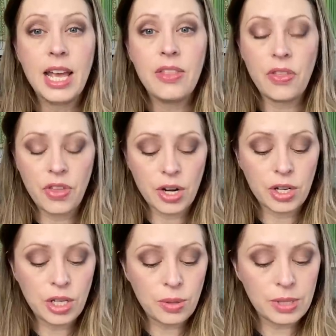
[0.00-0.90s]
that they're
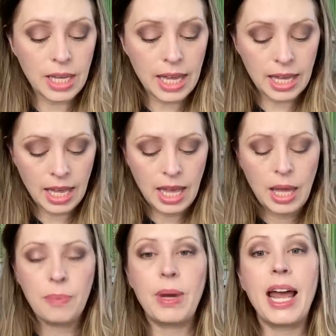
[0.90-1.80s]
using,
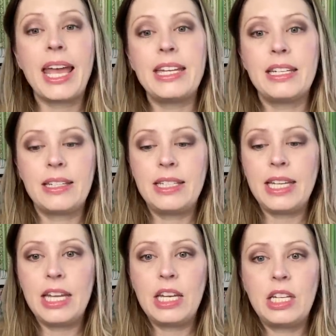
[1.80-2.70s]
but I
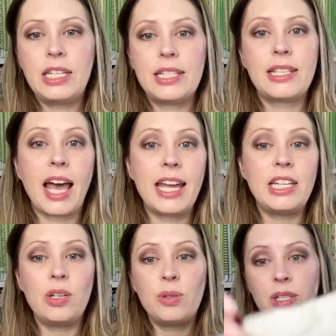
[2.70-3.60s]
did decide
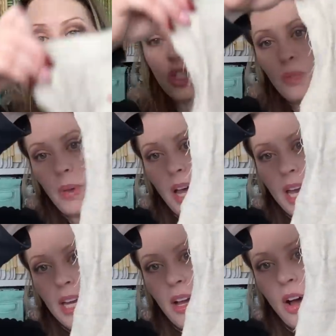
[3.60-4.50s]
to stitch
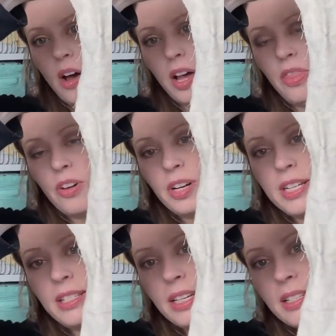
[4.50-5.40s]
mine on
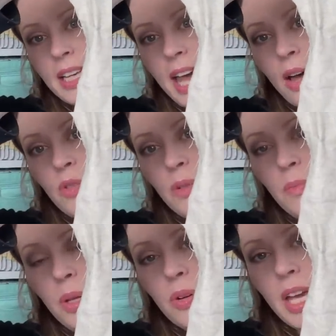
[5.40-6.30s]
36 count
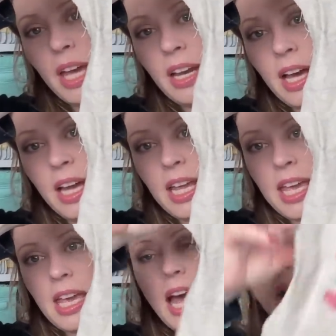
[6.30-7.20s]
milk and
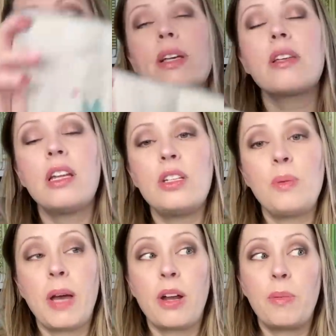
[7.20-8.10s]
honey. I was going to do
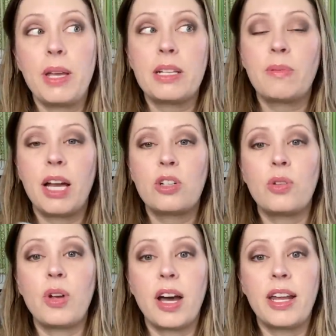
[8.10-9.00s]
powder pink splash
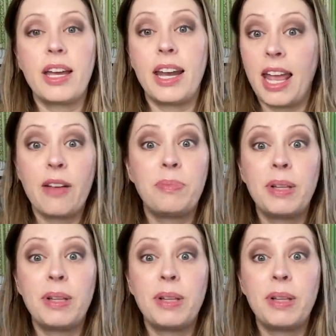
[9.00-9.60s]
Lugana and I have